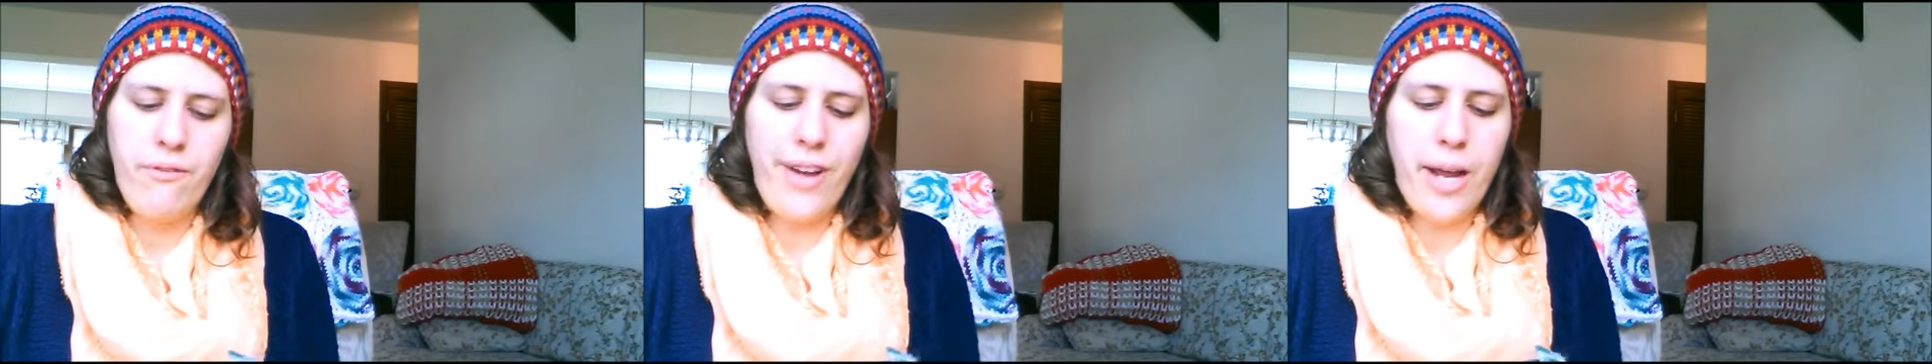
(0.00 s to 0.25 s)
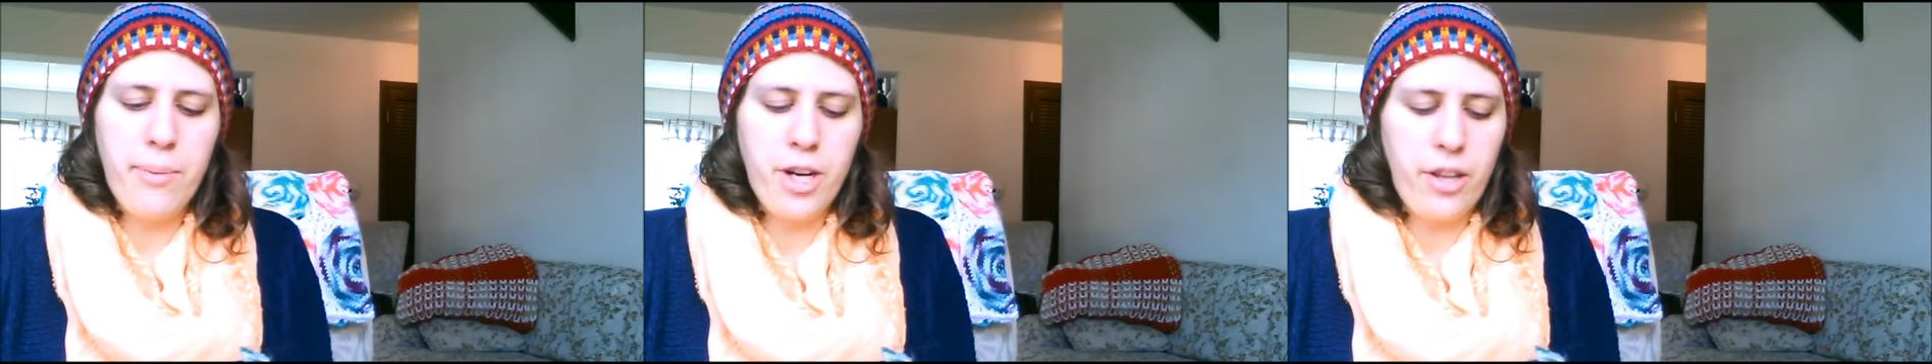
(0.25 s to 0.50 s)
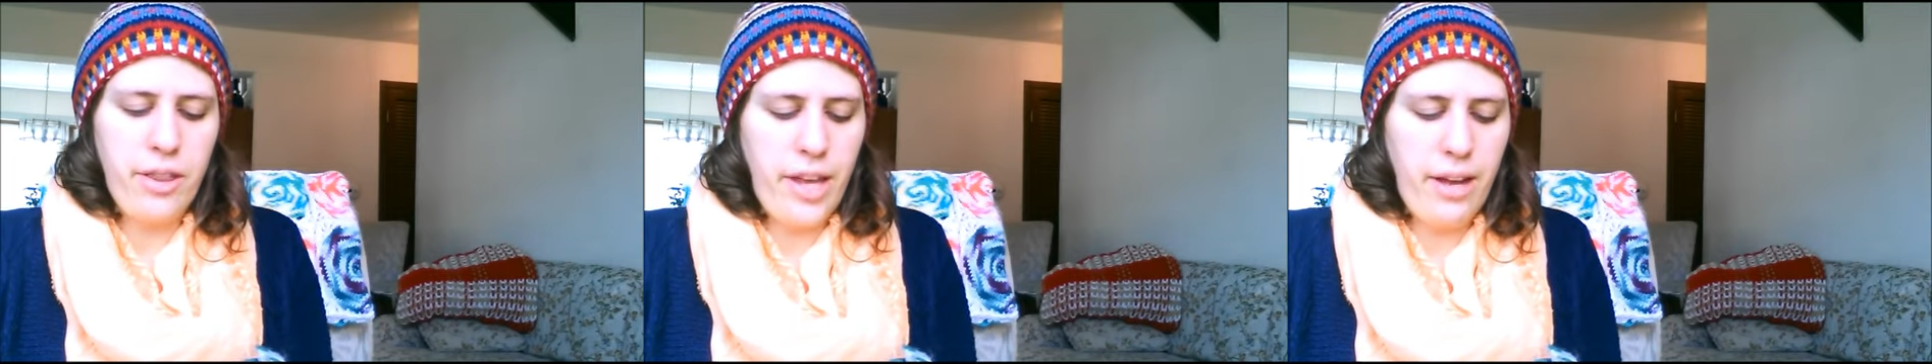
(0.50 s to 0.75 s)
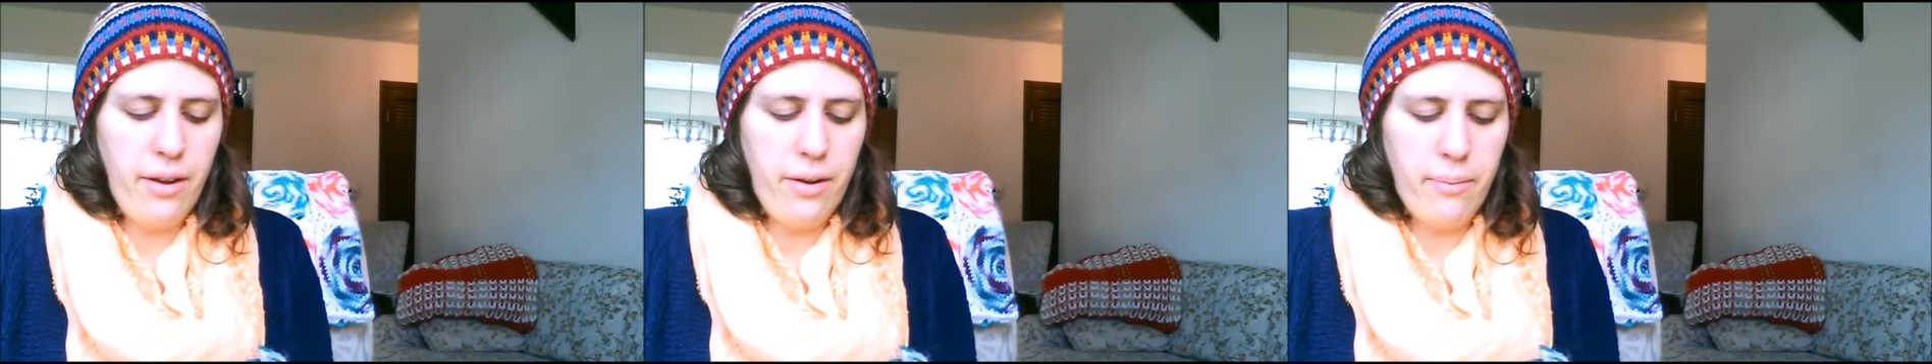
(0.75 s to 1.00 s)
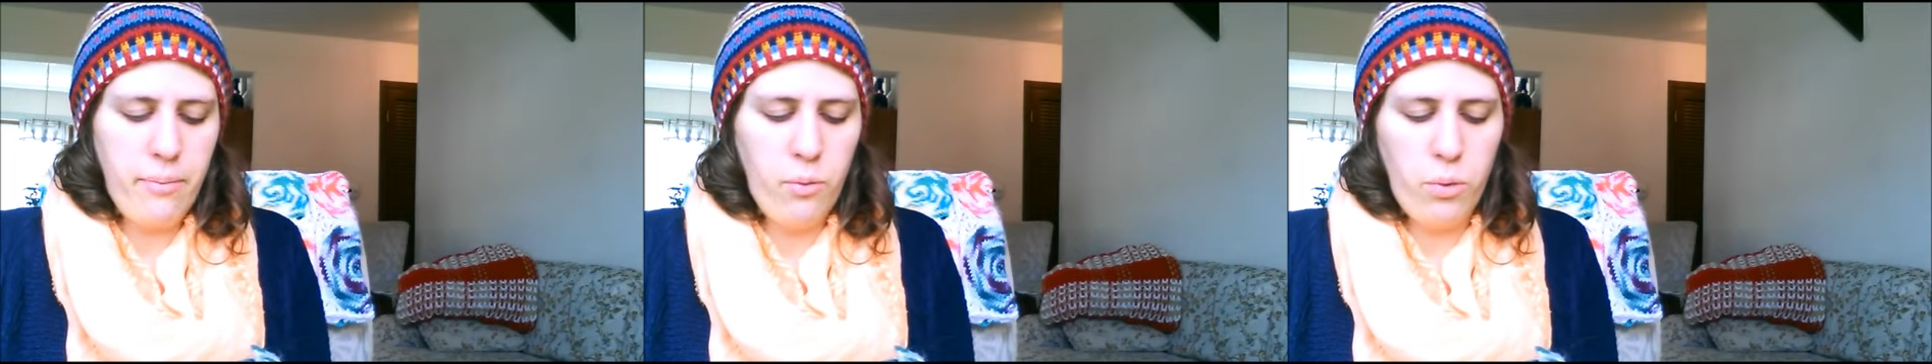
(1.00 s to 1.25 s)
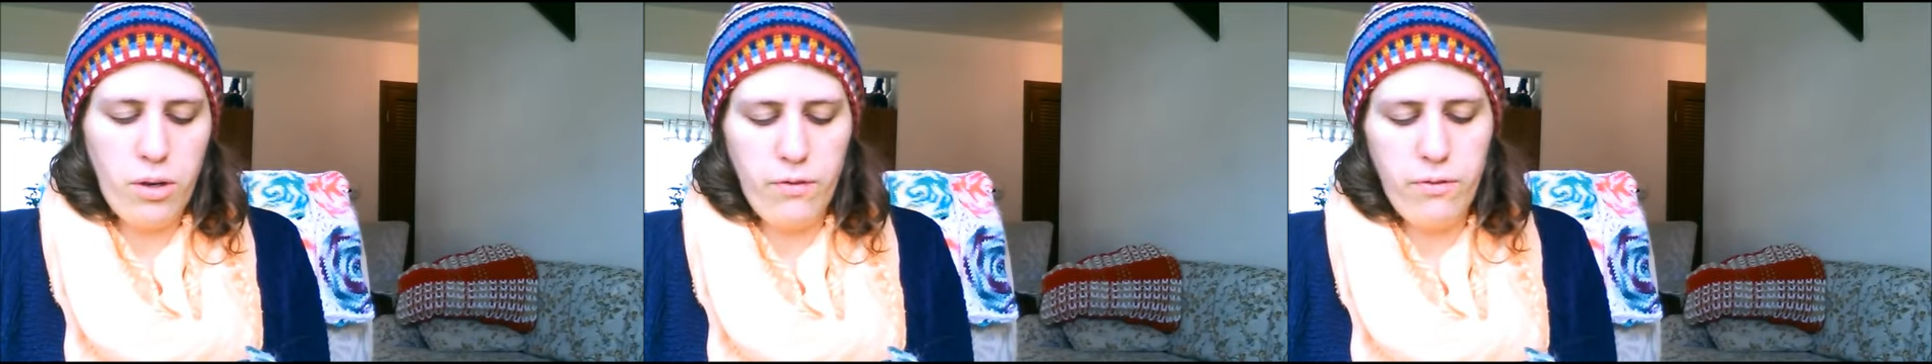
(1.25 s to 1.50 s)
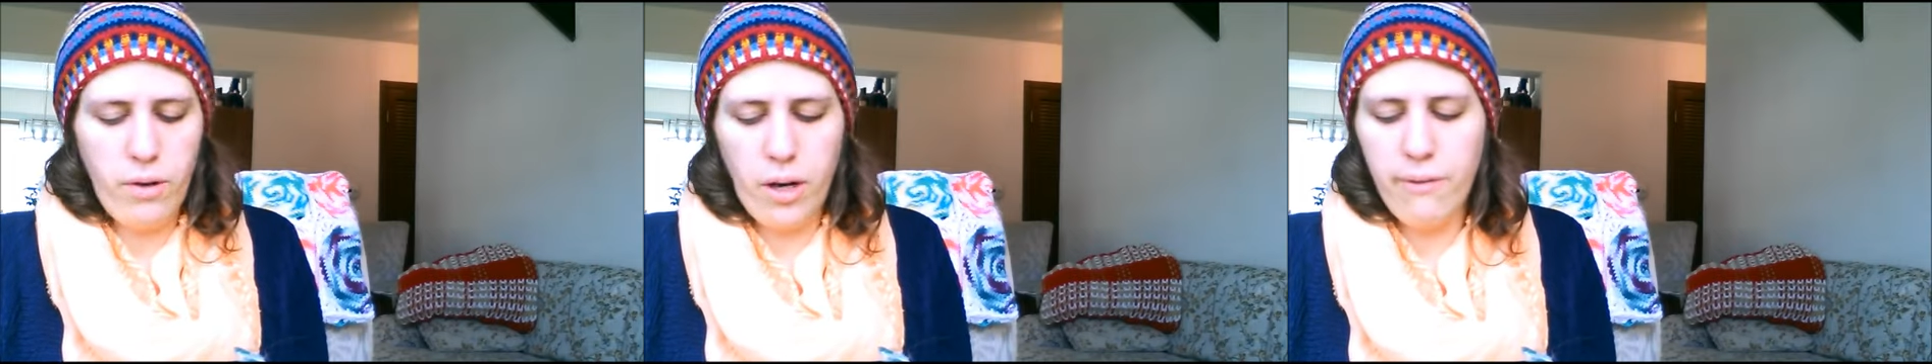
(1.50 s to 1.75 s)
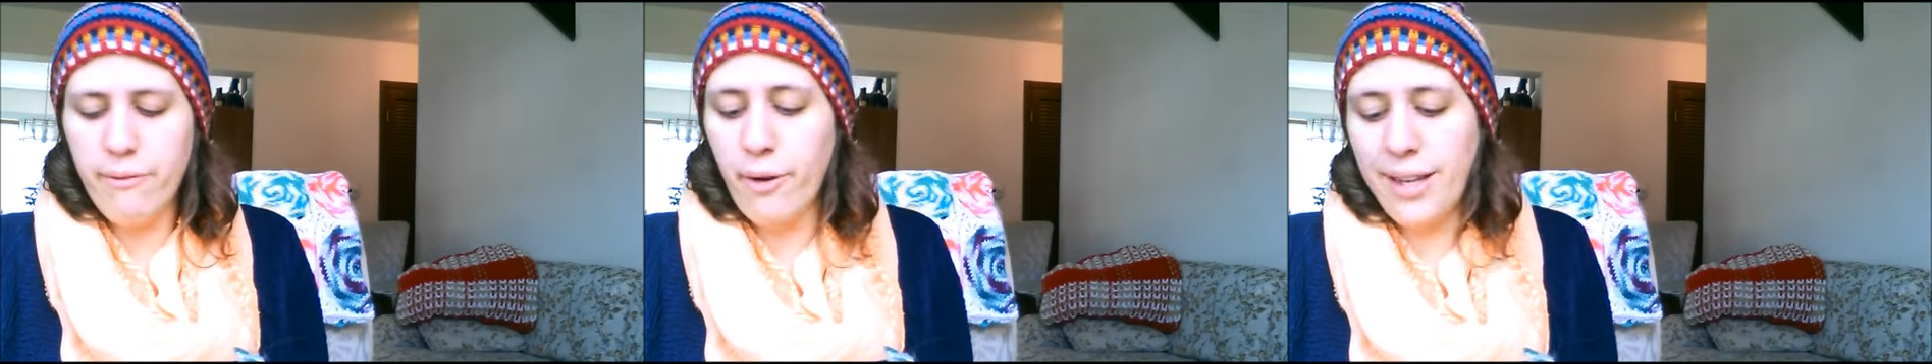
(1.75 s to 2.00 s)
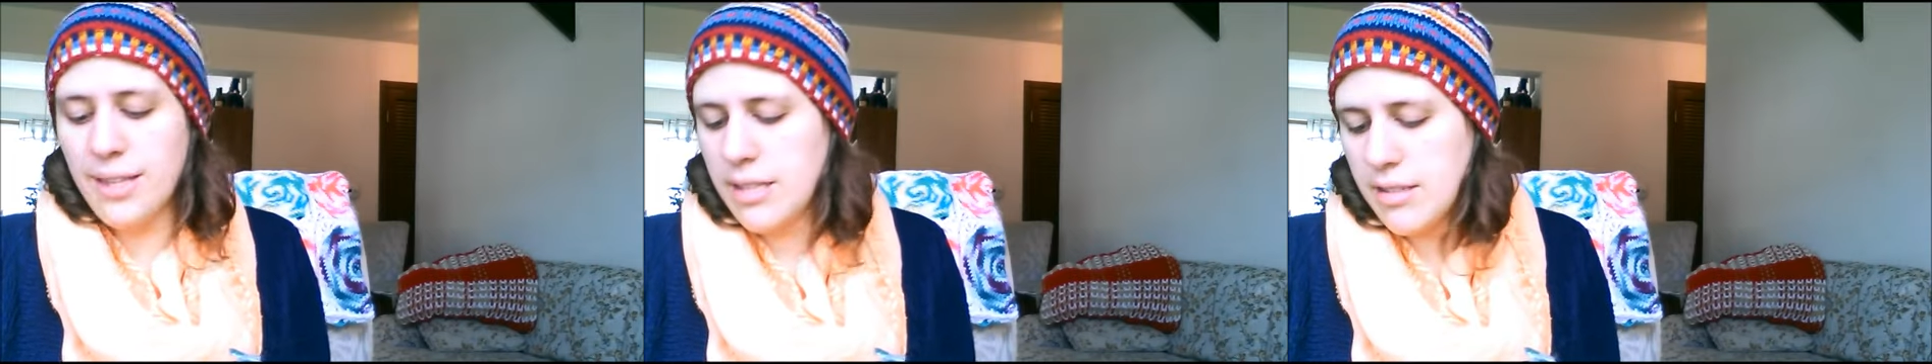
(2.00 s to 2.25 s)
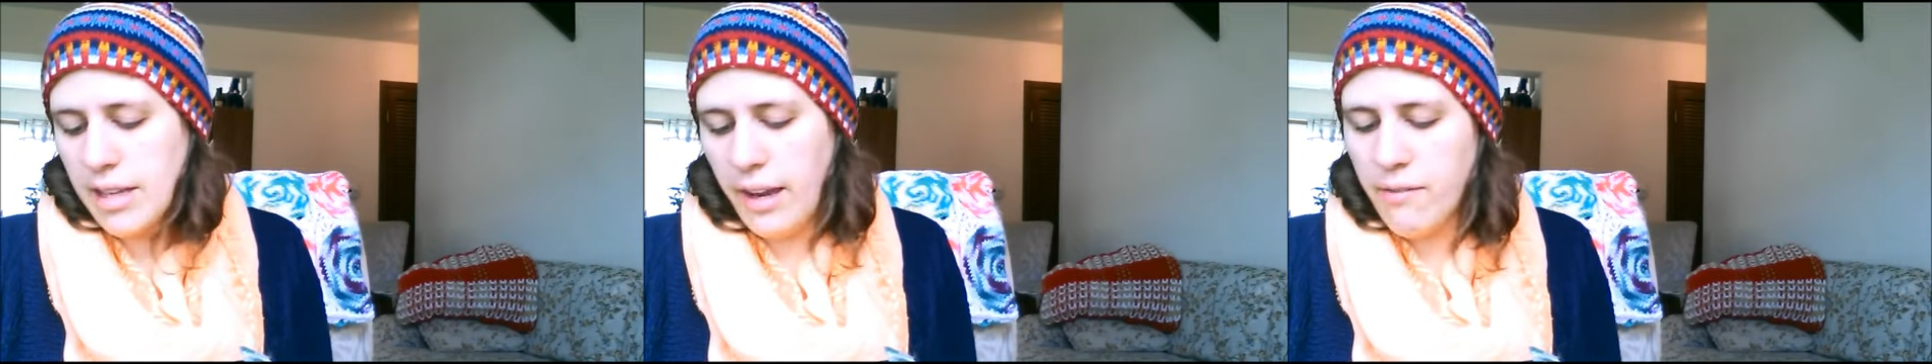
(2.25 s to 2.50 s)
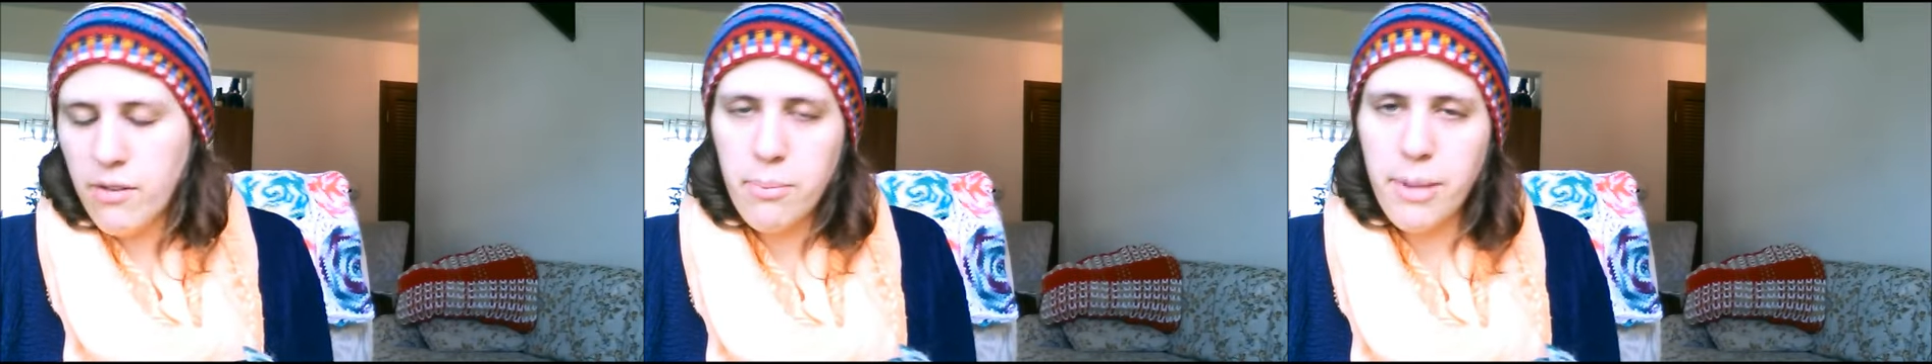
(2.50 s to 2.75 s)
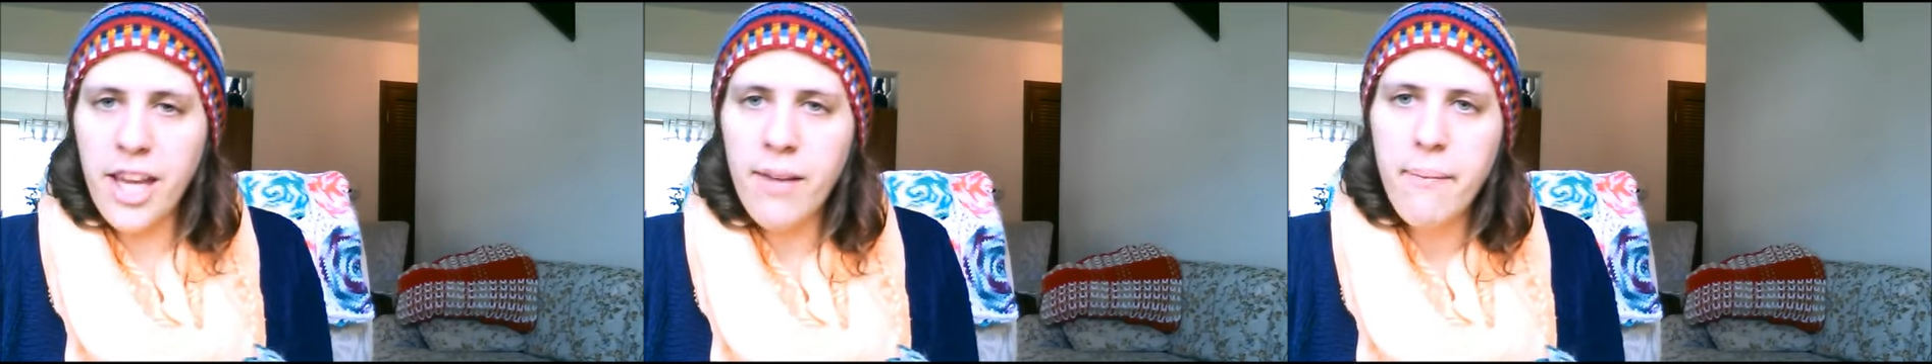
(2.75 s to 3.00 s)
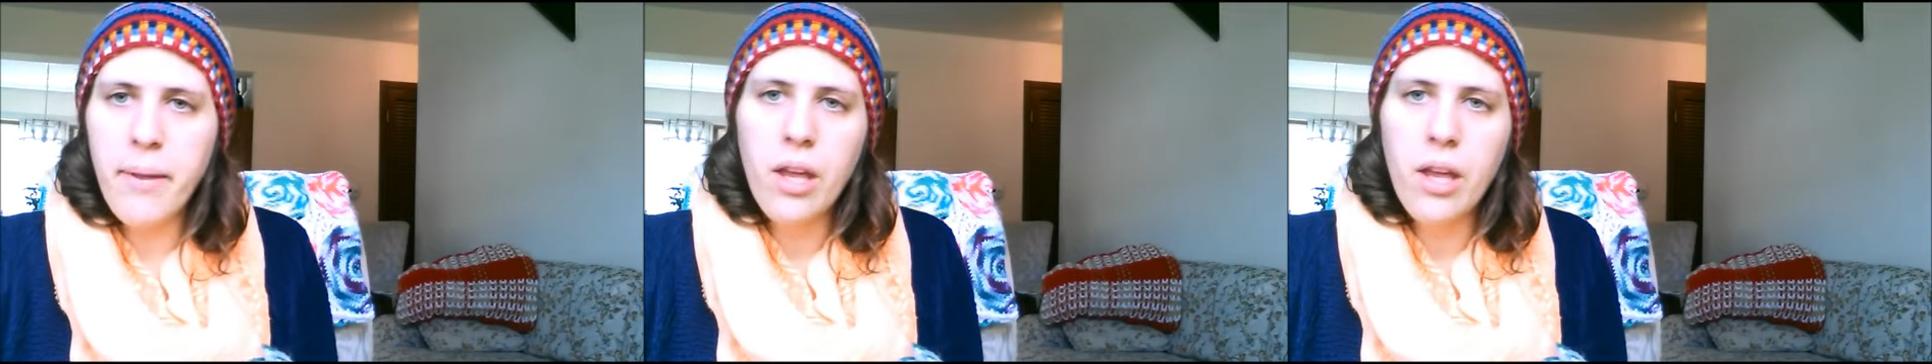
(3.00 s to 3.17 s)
fiber that one of our friends gave to me.